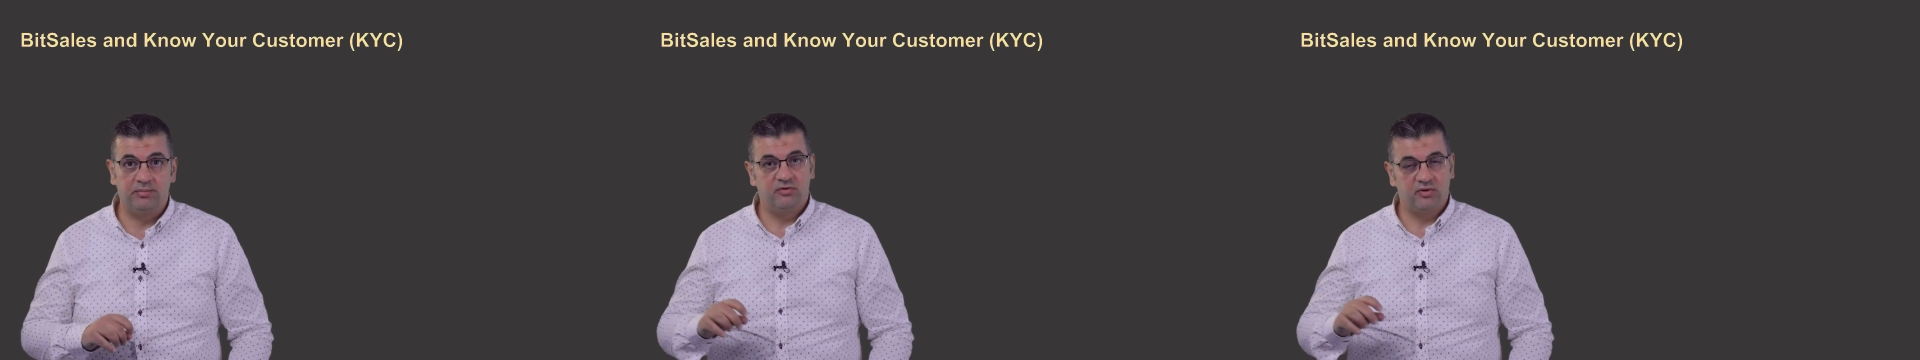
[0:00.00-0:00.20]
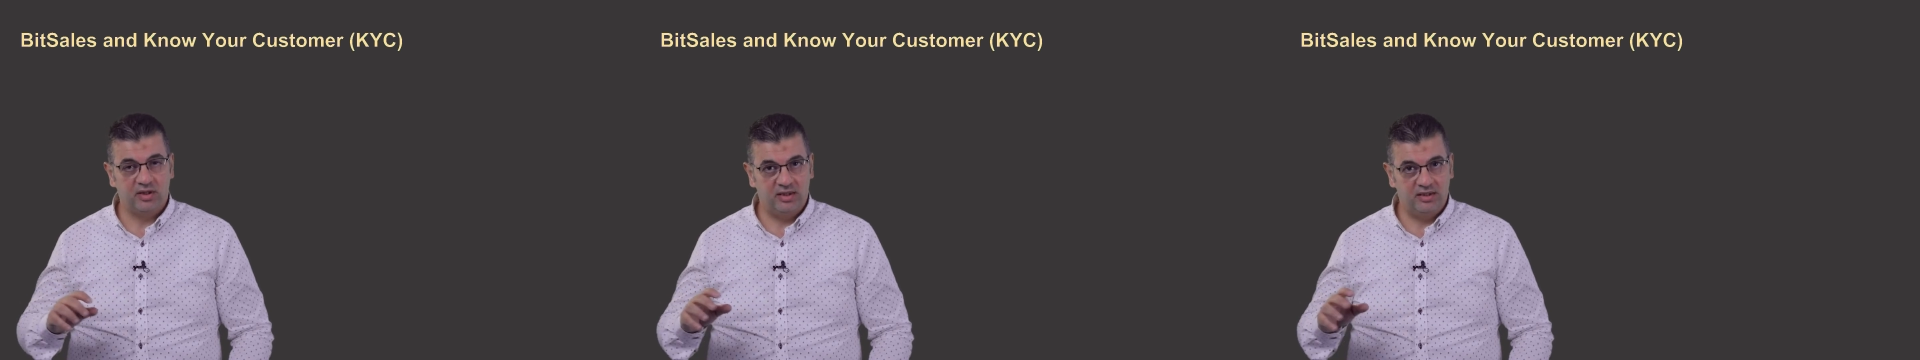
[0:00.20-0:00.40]

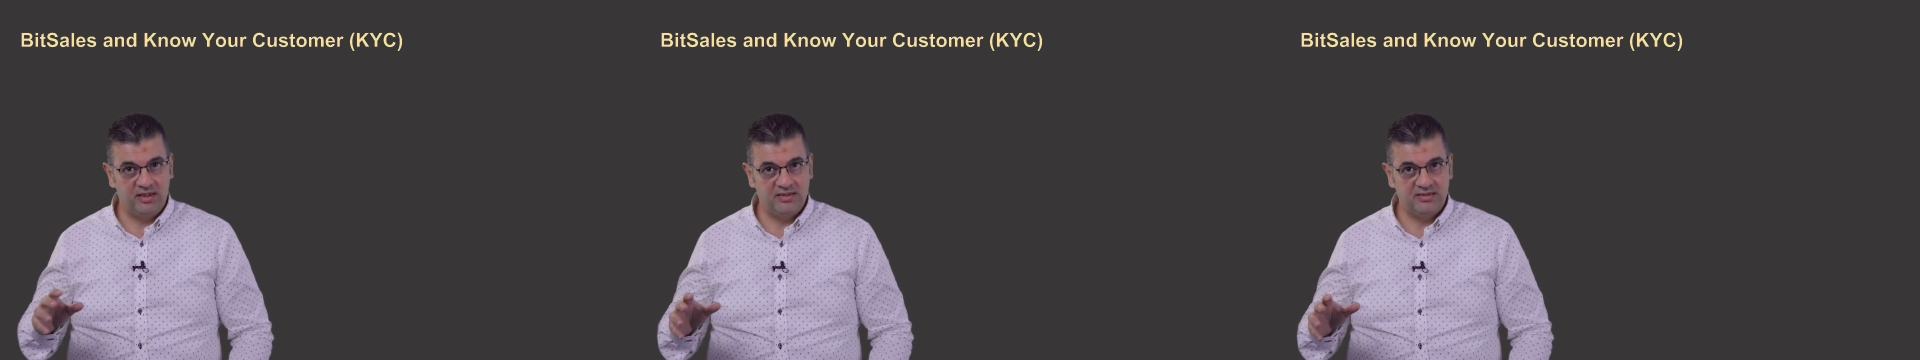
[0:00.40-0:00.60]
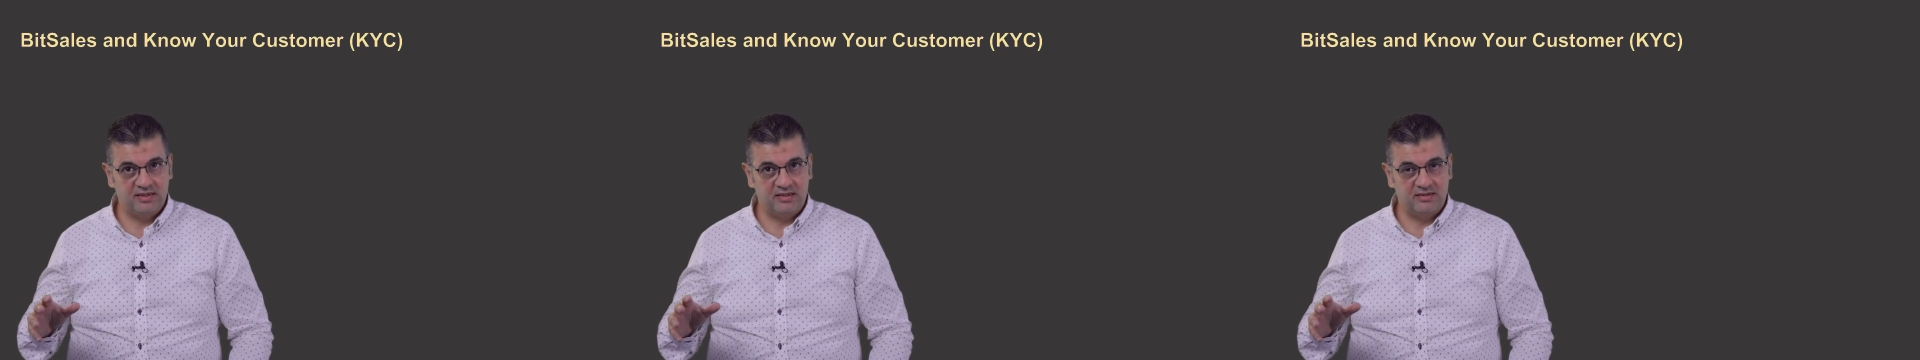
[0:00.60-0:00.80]
For
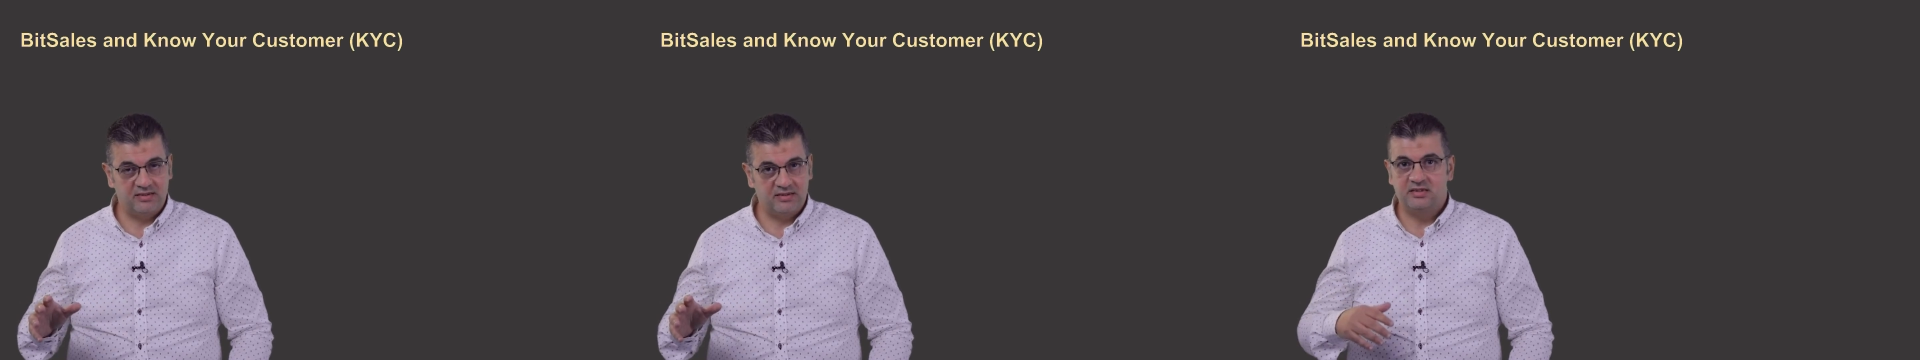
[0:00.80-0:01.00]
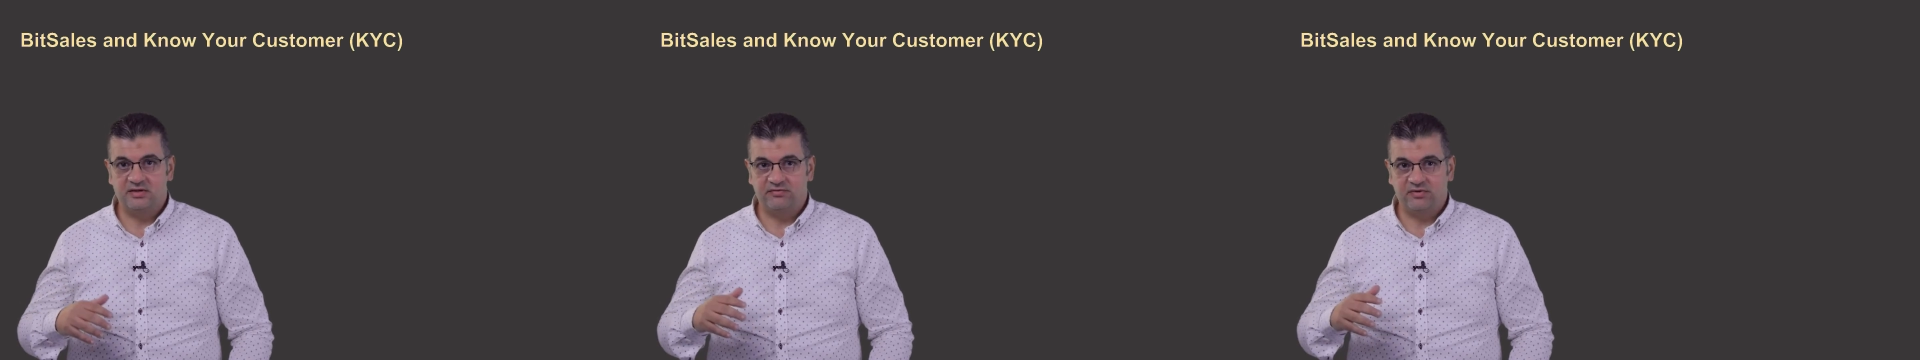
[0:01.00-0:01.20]

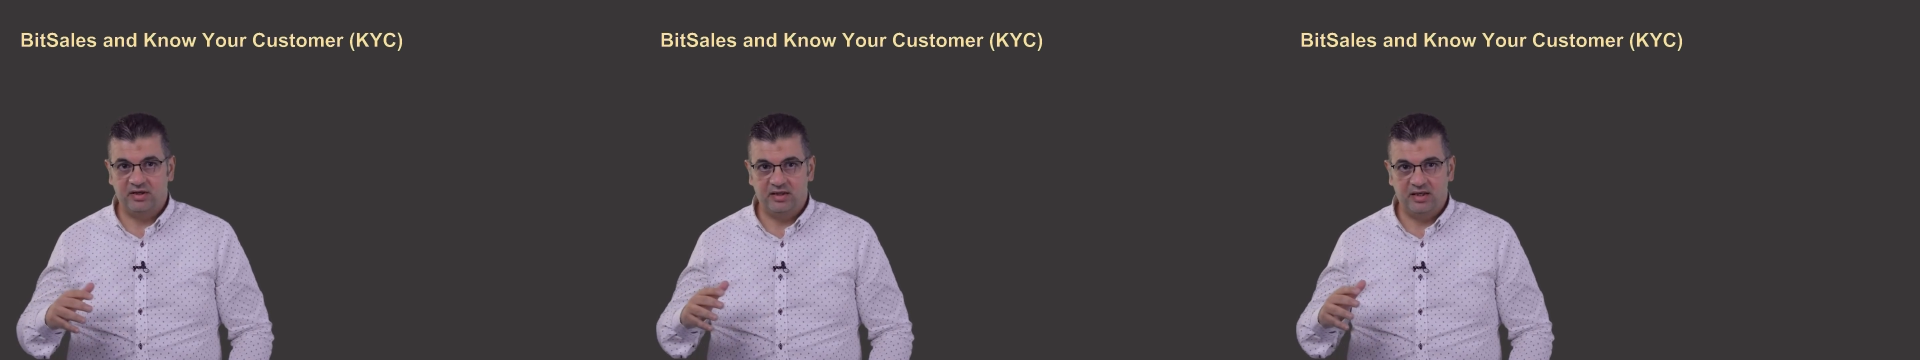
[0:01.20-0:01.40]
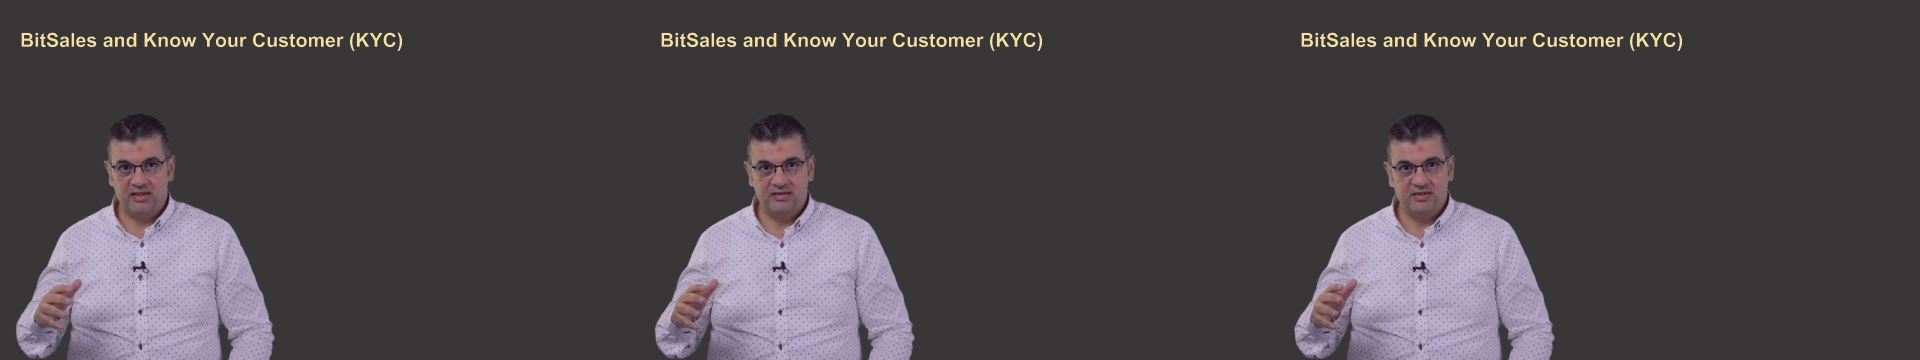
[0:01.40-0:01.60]
instance, the
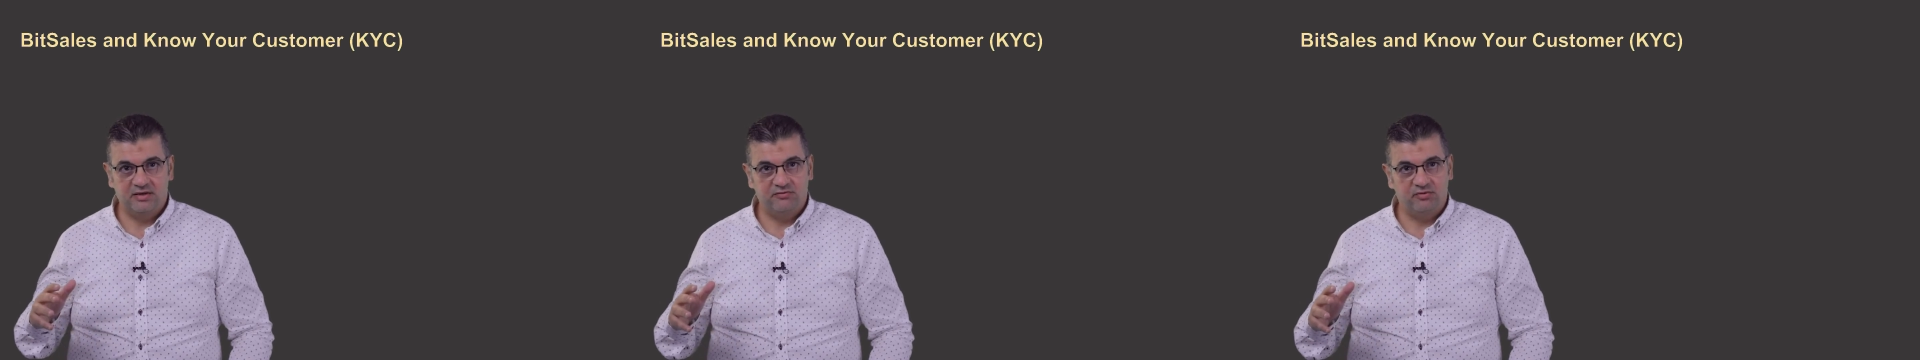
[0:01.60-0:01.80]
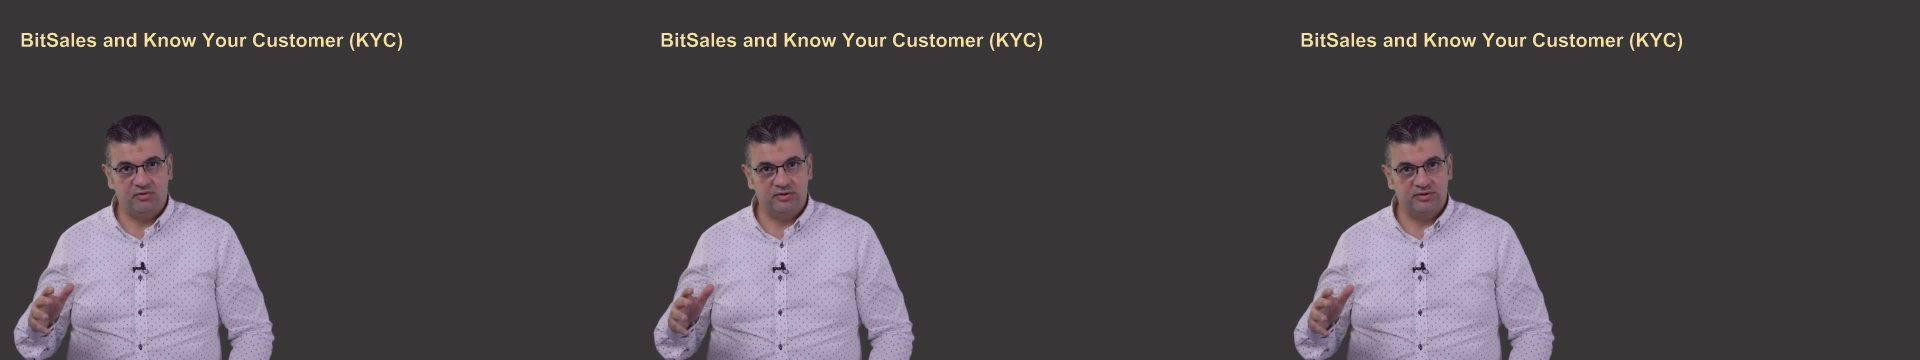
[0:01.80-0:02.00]
financing
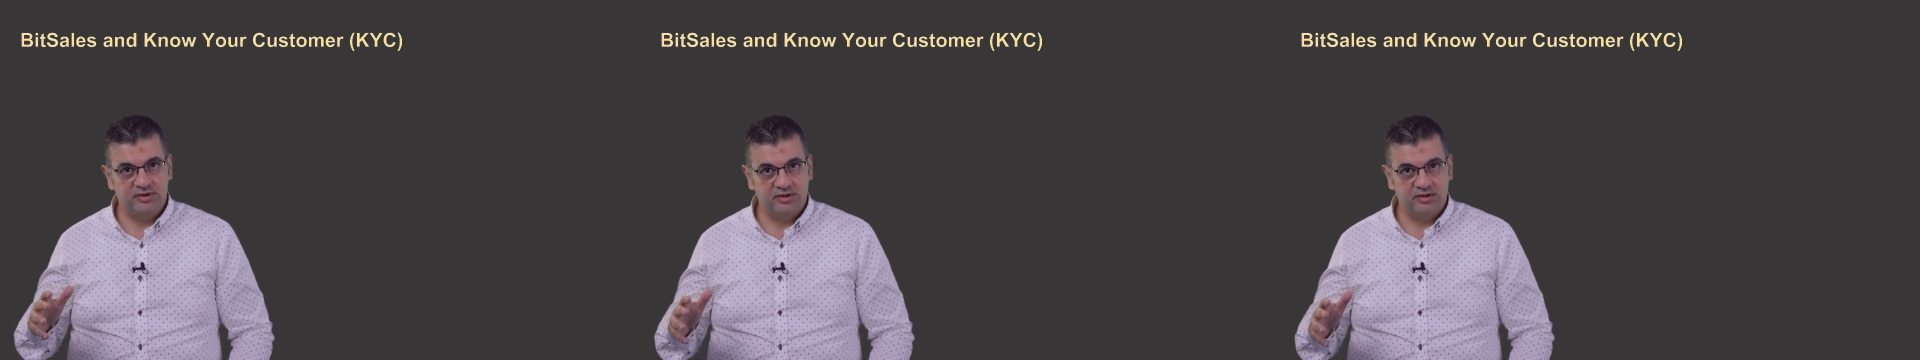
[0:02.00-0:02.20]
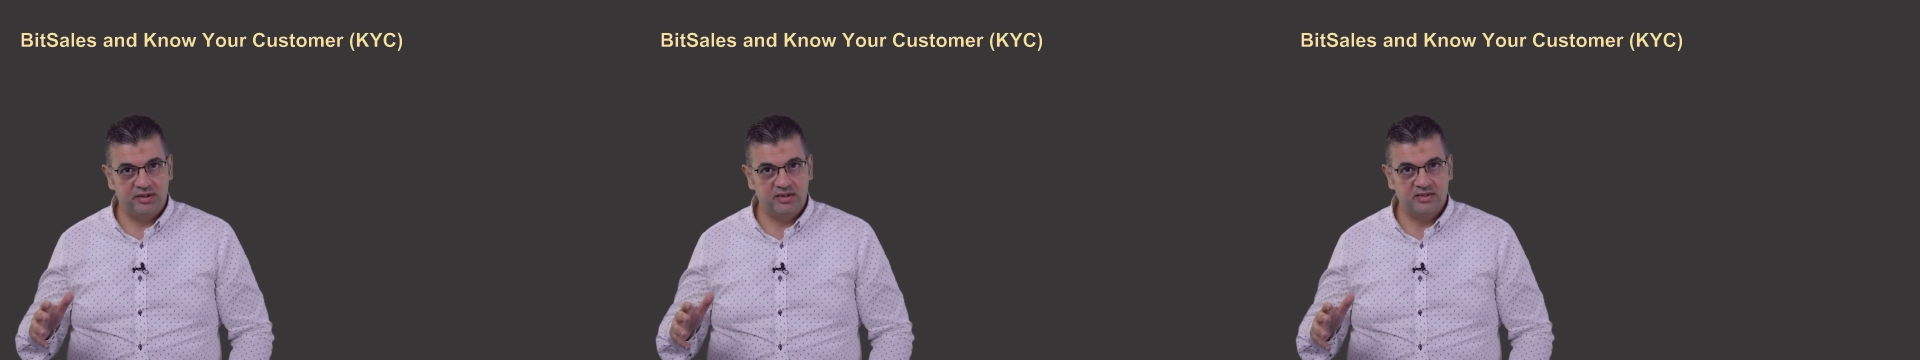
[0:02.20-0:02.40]
for
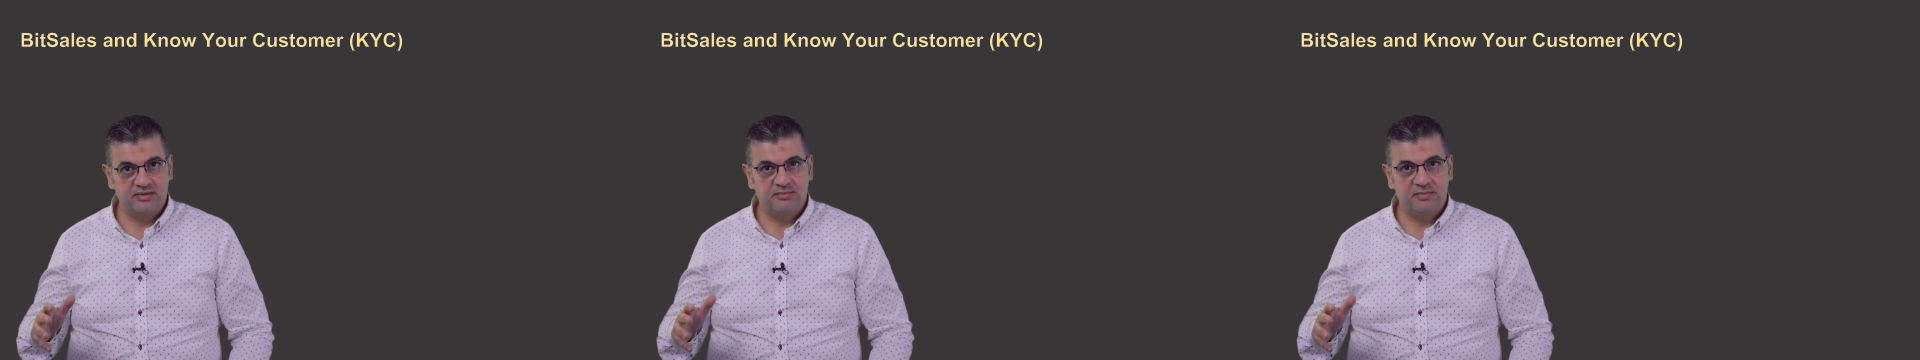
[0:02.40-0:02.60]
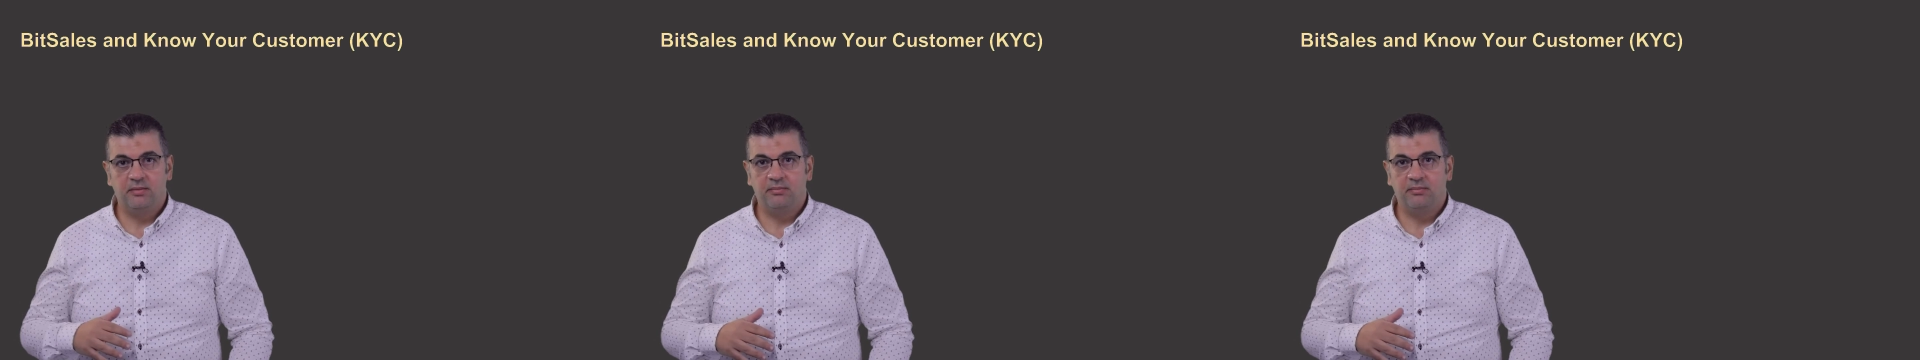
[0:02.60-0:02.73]
terrorism,